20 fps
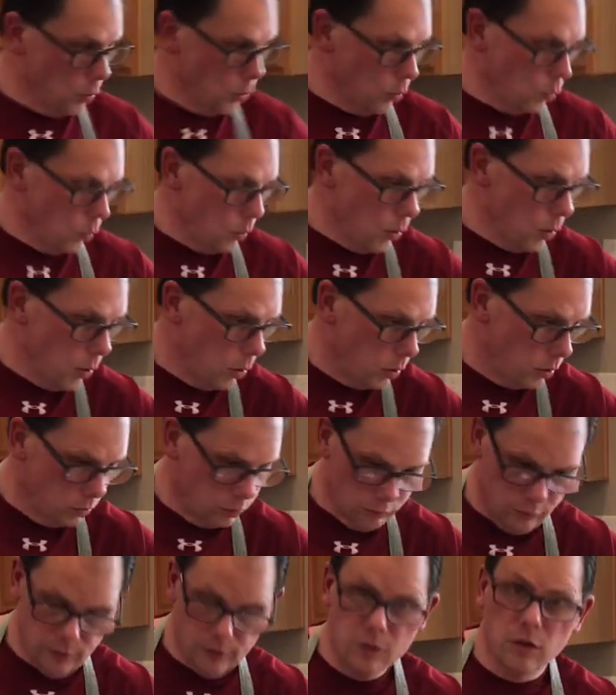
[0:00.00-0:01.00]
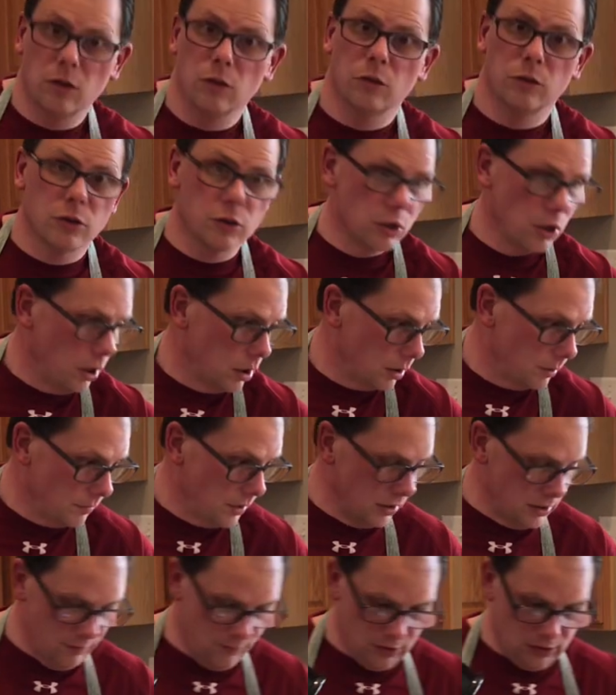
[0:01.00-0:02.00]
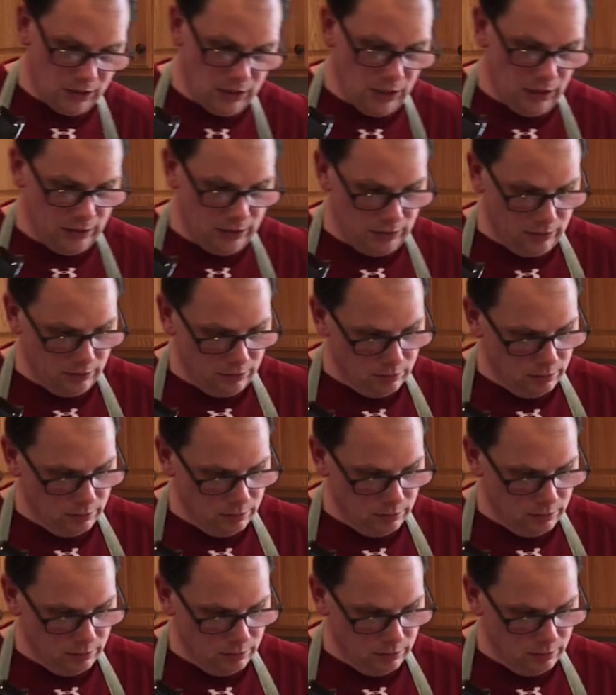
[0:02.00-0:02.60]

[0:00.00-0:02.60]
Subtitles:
Woo! These are a little strong. I'm not even cutting.